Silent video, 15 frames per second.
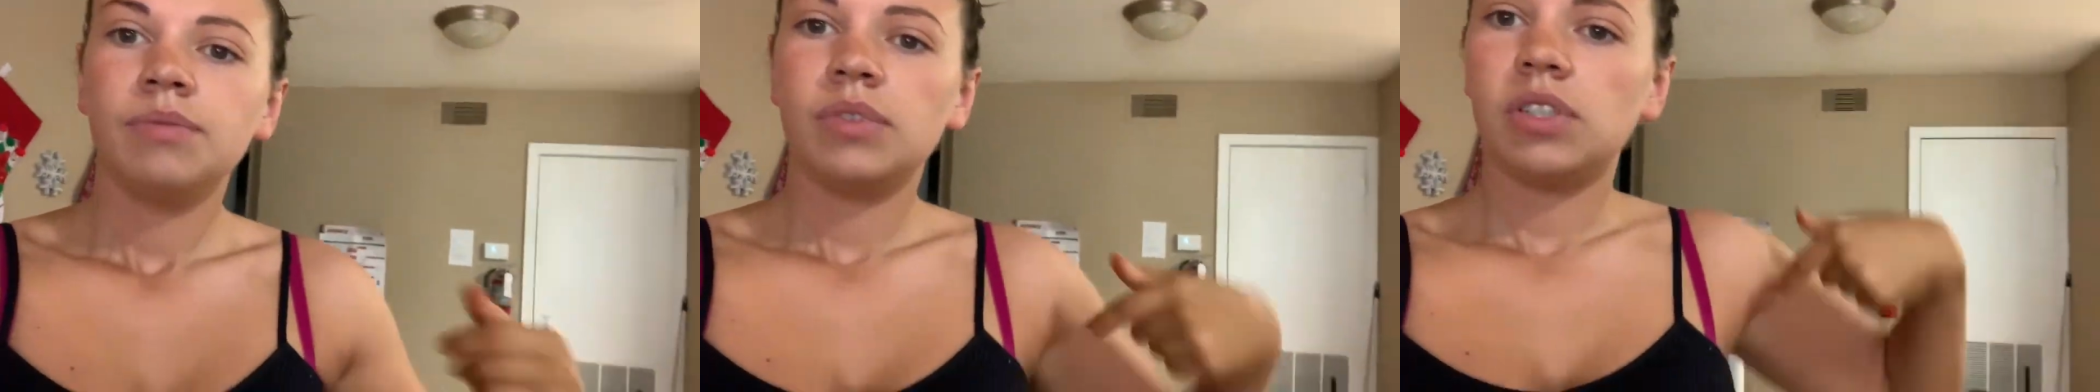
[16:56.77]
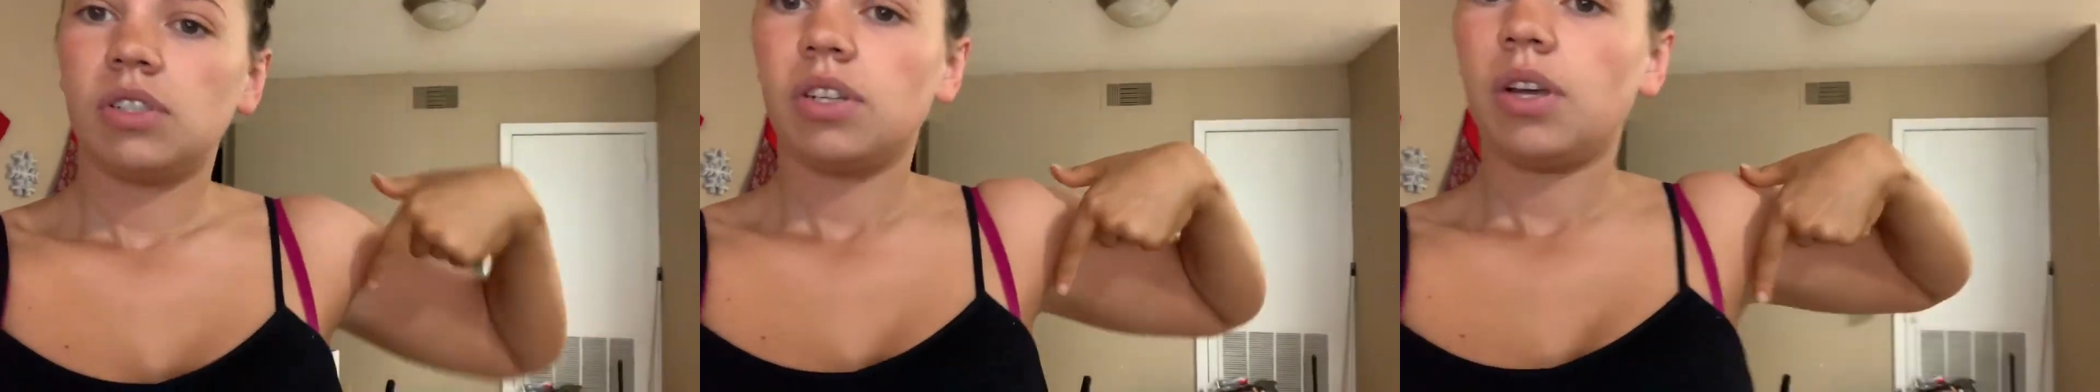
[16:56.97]

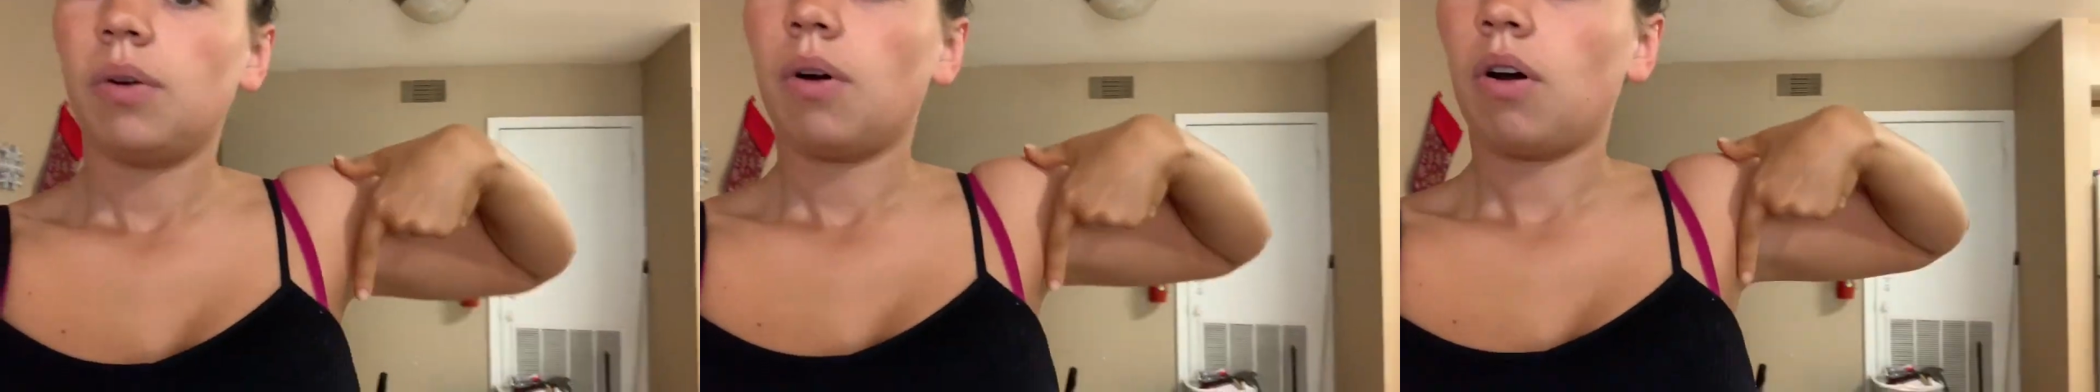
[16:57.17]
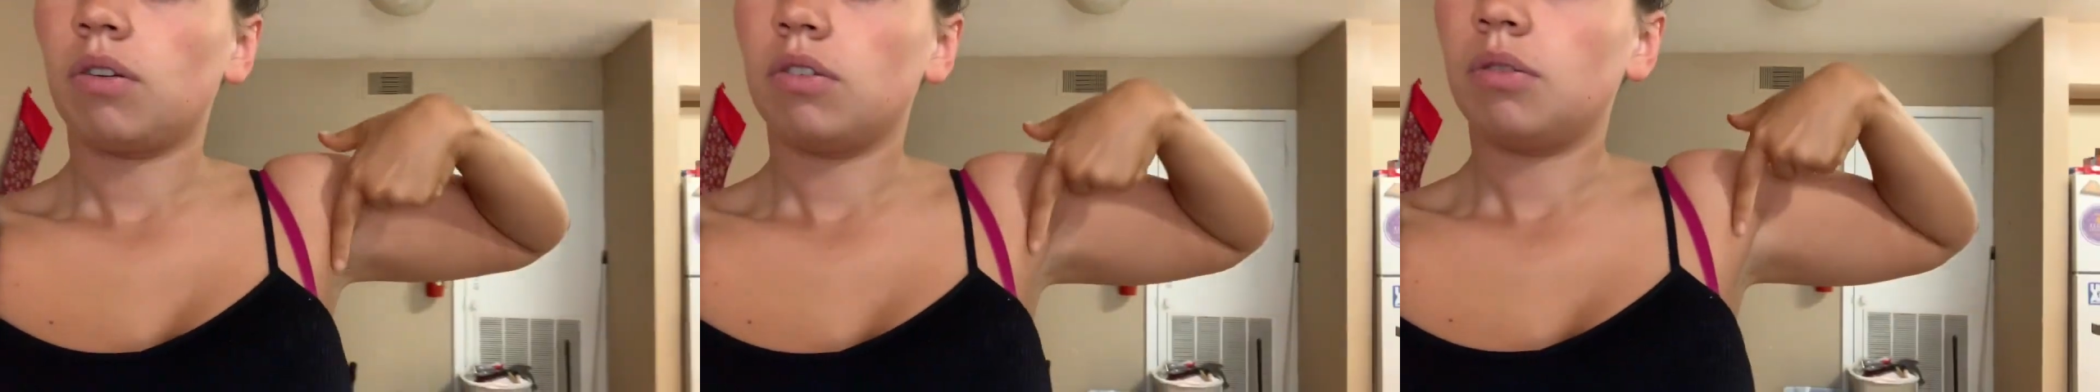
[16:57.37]
there's no
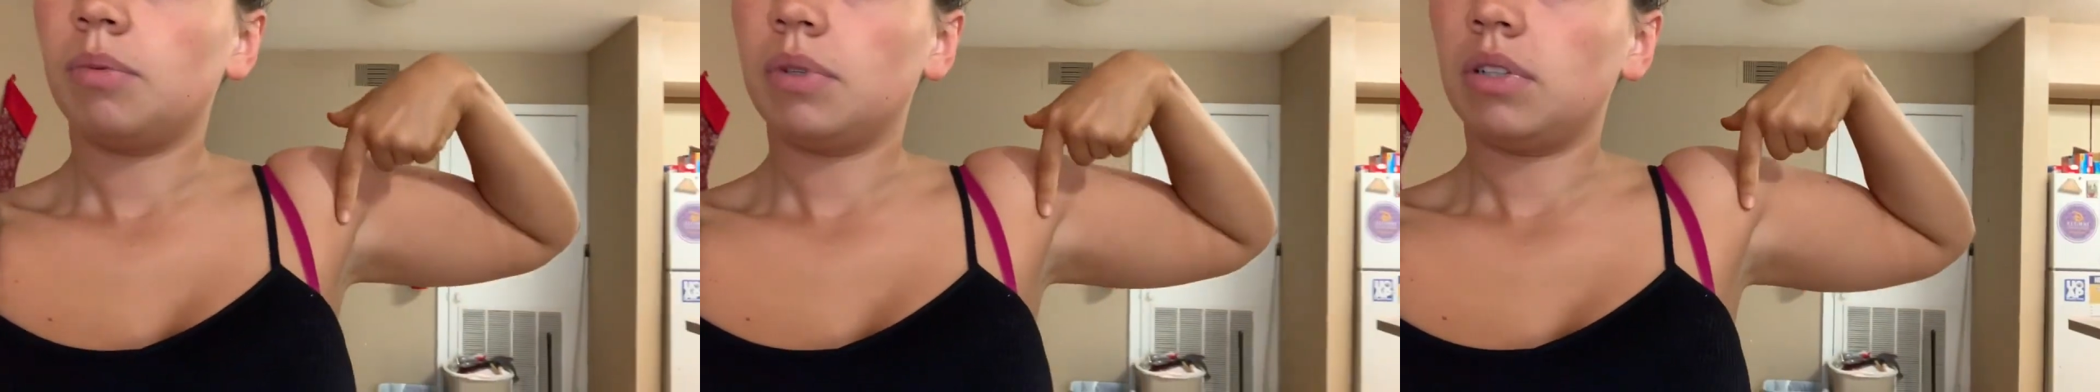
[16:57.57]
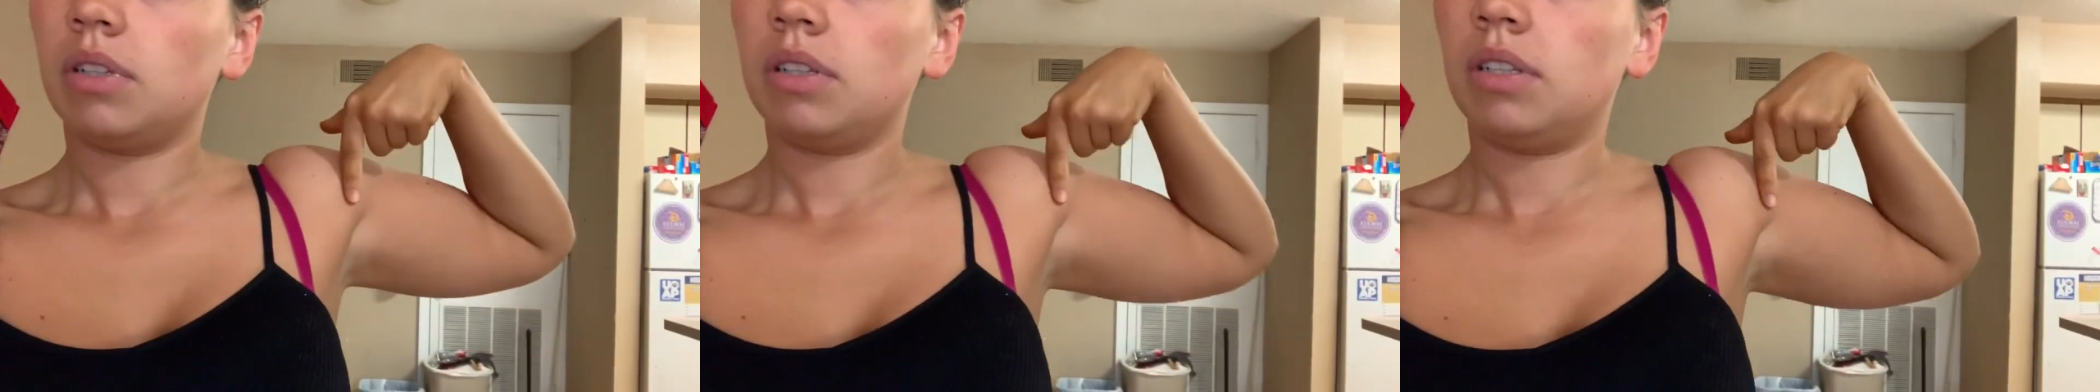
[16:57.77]

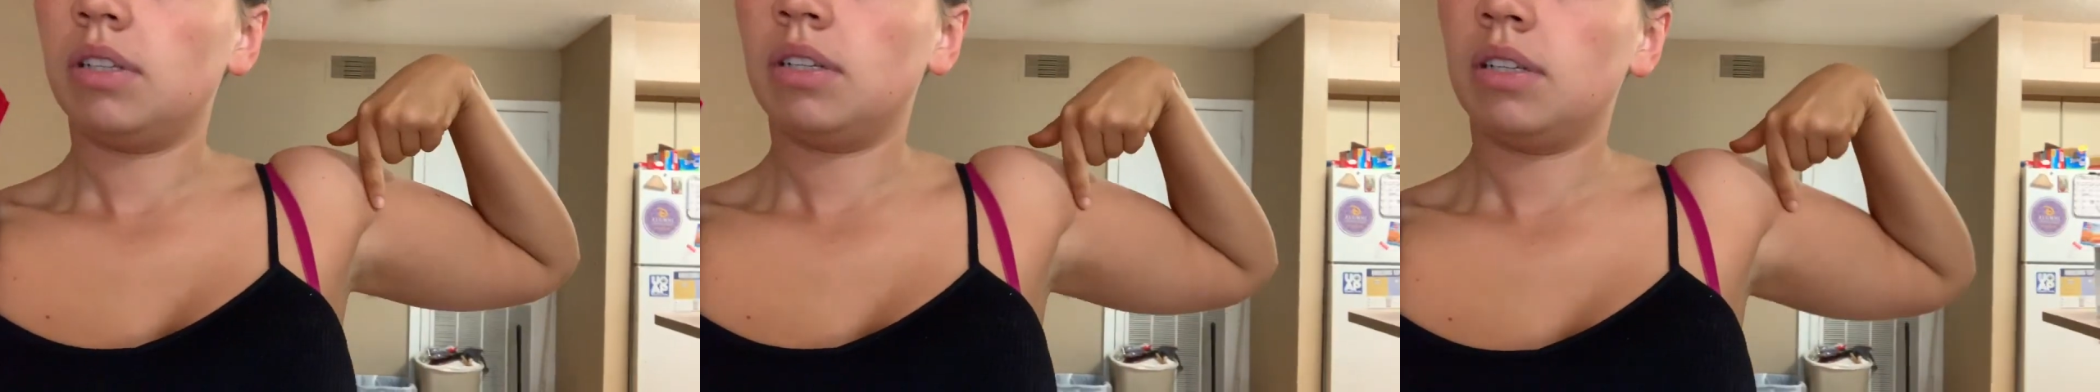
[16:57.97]
horrible